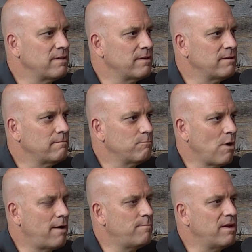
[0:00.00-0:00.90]
that
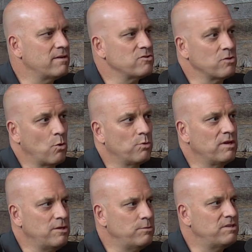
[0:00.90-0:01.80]
broadband is the only
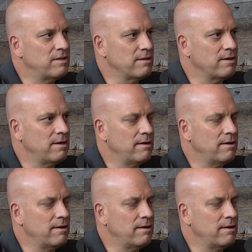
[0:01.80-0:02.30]
utility?